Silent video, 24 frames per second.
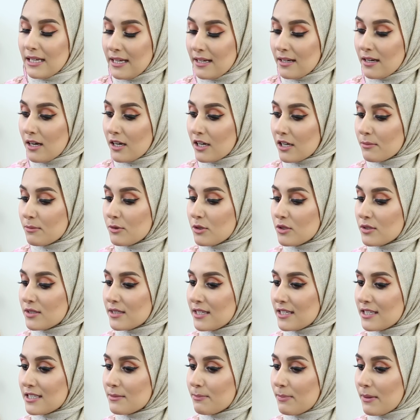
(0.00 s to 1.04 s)
in our
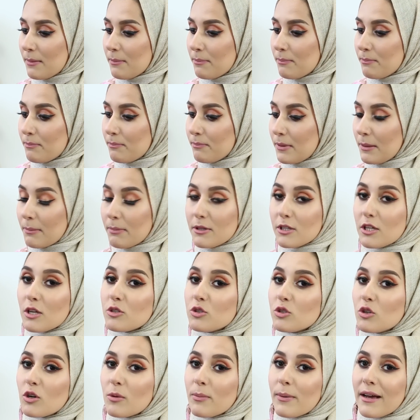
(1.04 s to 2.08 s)
communities, but people don't
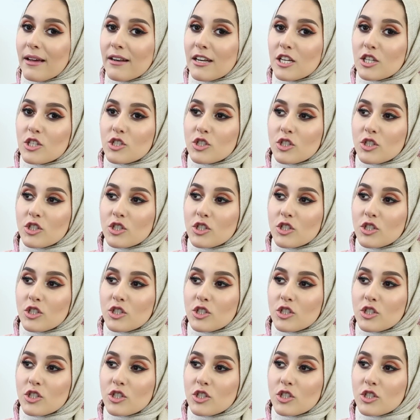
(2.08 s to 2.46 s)
talk about it.